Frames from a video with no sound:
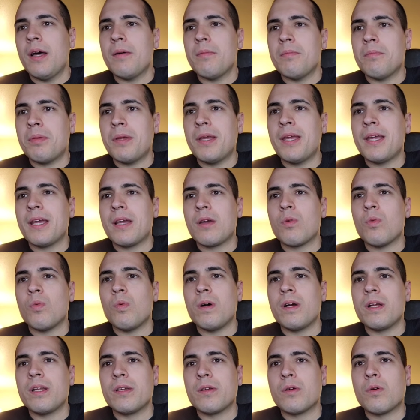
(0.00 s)
Pick
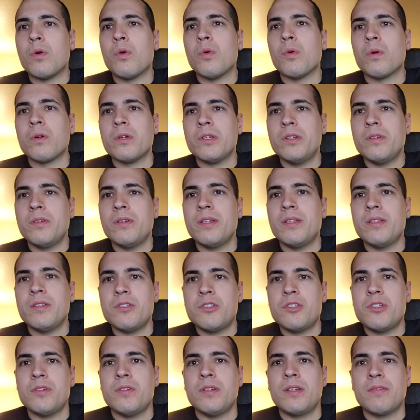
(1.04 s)
one core unit in the
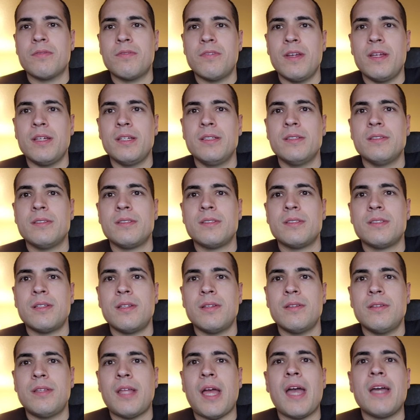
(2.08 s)
shooting phase.
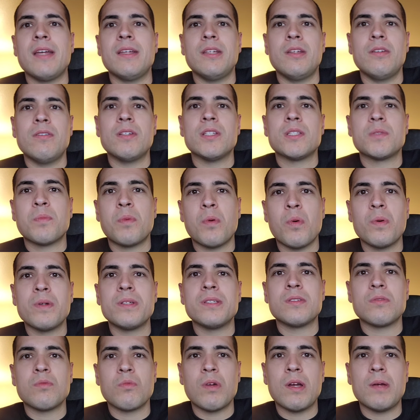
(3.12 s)
That unit's
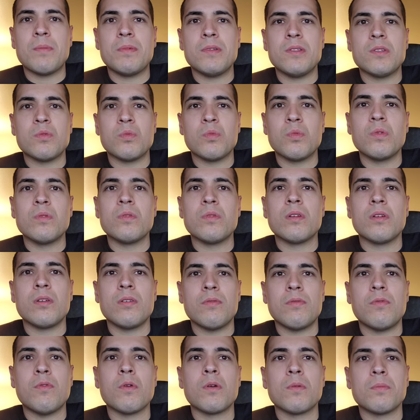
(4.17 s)
poison weapons wound on a
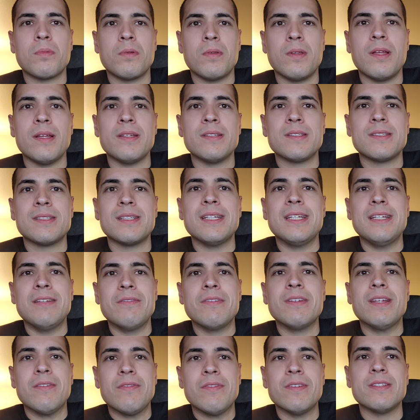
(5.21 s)
4+,
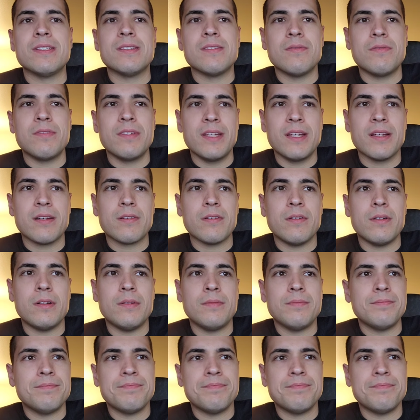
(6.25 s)
even if it's a vehicle.